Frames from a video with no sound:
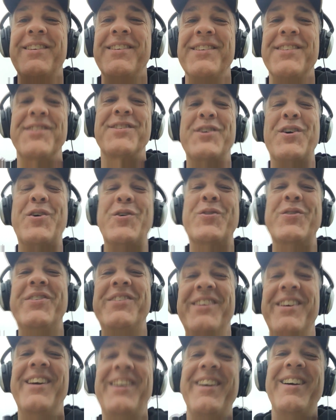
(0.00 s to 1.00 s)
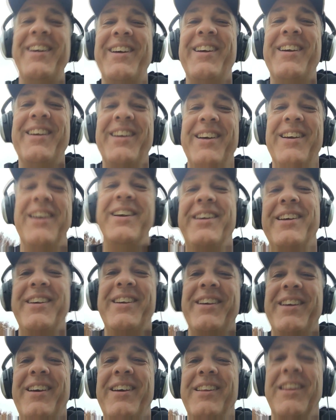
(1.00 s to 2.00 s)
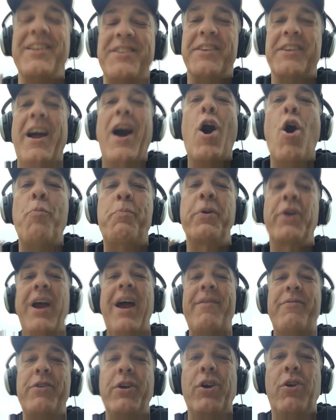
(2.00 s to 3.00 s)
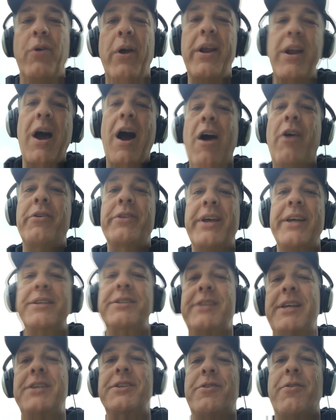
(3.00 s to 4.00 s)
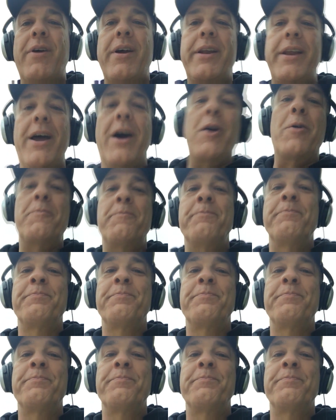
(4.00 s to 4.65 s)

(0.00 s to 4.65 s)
So, listen, I hope you're having a great holiday season right now.